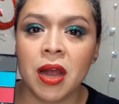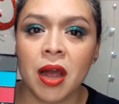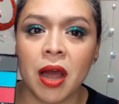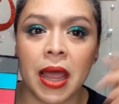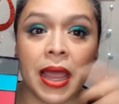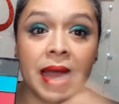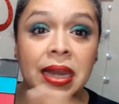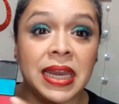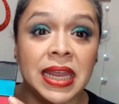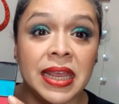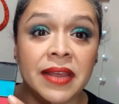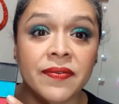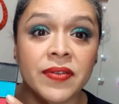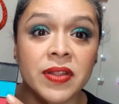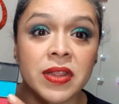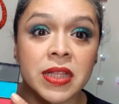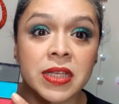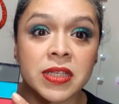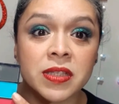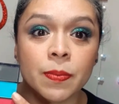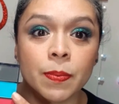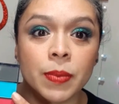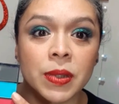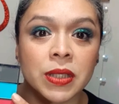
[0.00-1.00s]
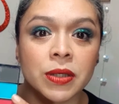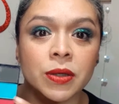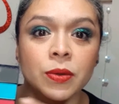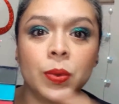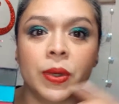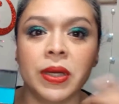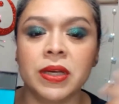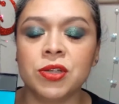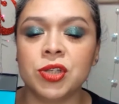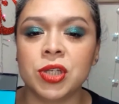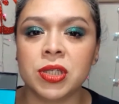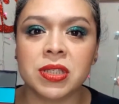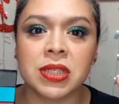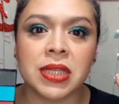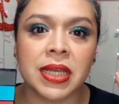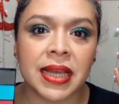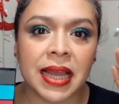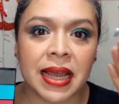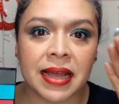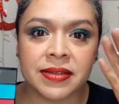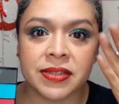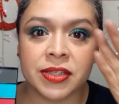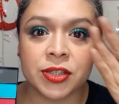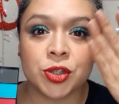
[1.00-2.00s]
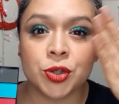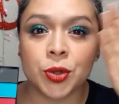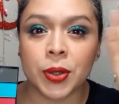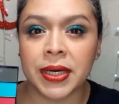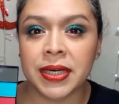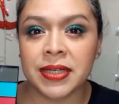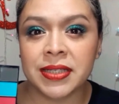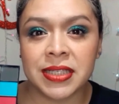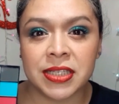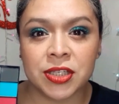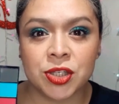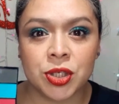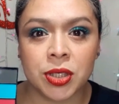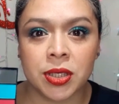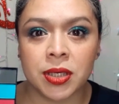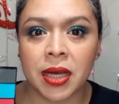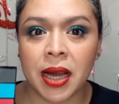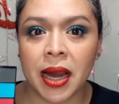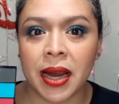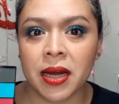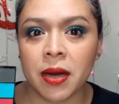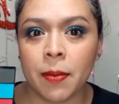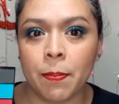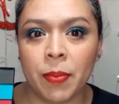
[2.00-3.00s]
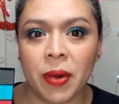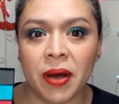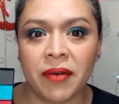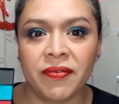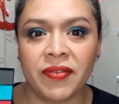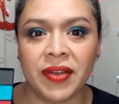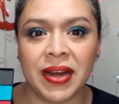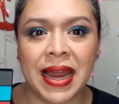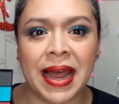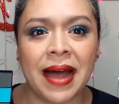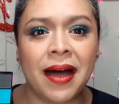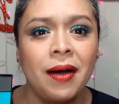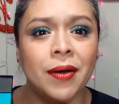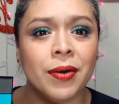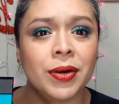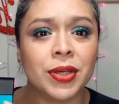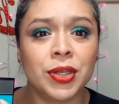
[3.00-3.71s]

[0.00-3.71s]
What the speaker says: and even this blue one, just like as a transition, kind of buff it out.